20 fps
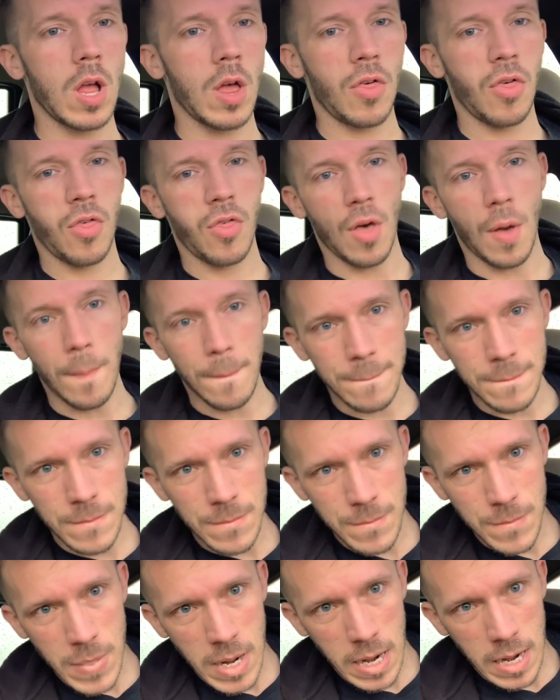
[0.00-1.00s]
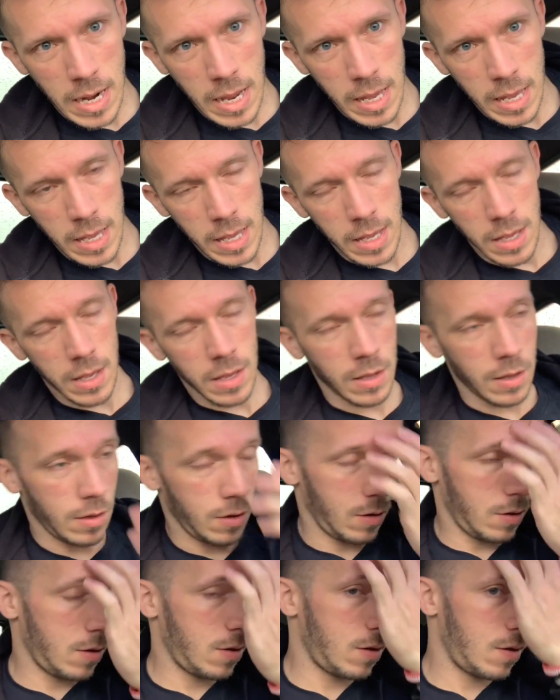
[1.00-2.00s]
thumbnail.
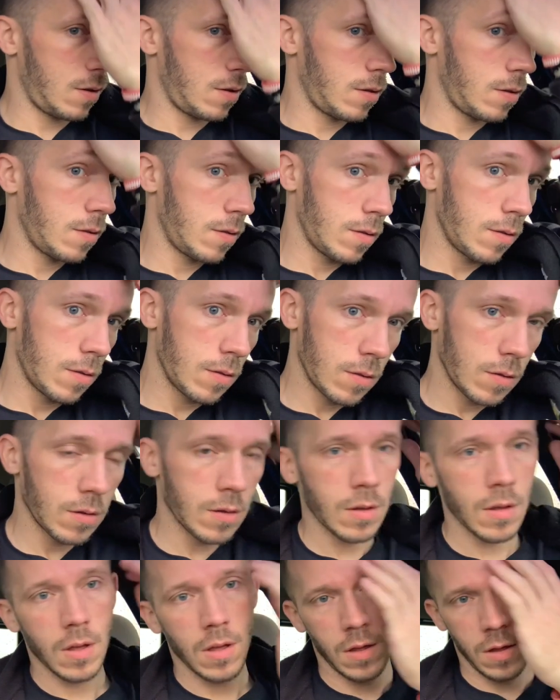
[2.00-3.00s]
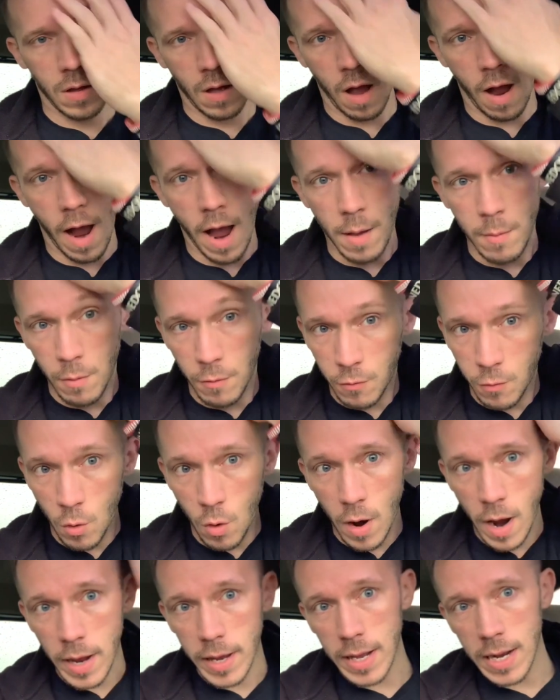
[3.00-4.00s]
All right,
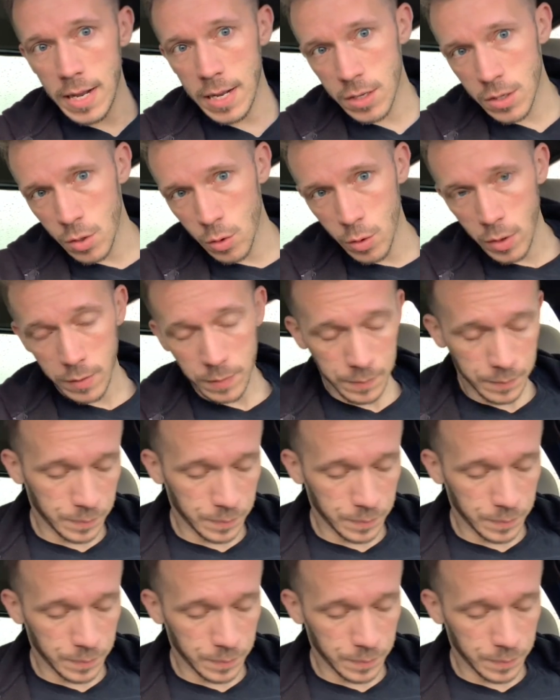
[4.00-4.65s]
before I get into it,